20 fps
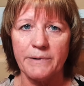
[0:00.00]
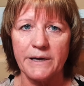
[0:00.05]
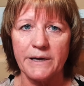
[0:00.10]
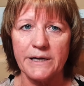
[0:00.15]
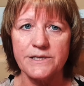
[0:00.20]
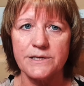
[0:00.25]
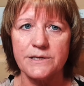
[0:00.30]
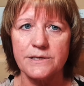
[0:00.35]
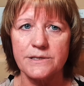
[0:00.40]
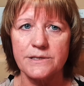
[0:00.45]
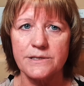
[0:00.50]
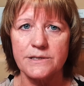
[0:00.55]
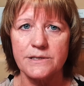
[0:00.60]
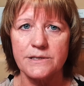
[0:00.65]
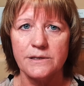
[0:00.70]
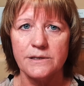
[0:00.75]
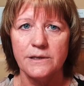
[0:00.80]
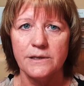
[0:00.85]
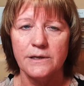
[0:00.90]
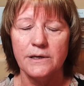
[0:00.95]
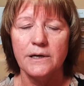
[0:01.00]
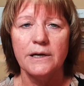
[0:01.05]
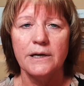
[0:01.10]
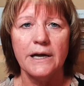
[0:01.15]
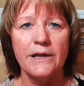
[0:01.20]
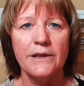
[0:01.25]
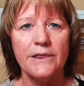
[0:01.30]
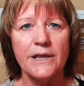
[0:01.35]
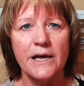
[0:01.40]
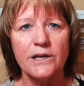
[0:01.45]
basis
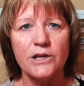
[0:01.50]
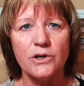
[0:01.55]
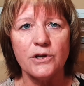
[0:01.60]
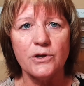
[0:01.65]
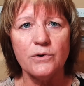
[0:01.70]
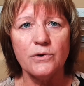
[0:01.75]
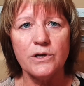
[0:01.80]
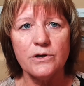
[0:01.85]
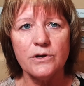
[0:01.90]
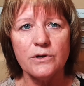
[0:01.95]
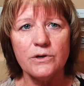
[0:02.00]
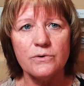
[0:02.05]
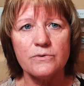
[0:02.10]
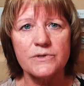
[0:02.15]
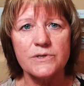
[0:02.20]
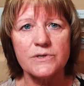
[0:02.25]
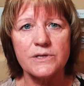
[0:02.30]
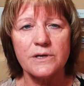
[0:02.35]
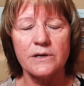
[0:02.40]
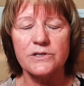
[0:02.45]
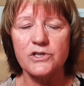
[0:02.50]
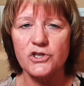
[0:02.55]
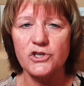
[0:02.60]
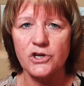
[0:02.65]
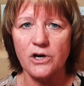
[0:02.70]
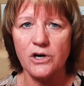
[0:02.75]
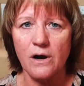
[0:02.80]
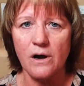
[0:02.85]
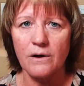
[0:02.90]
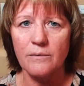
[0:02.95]
and that you use a
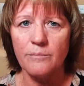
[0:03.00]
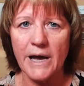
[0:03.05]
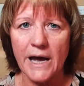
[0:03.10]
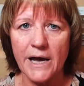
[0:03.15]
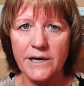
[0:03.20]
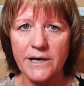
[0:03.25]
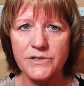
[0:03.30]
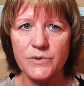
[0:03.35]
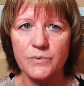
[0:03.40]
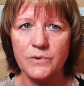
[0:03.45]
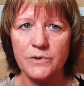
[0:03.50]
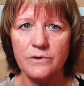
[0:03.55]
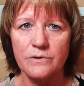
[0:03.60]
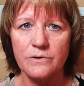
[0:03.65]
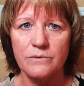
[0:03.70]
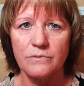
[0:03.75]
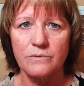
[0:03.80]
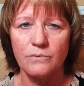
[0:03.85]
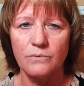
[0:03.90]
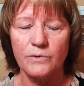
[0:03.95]
strong password,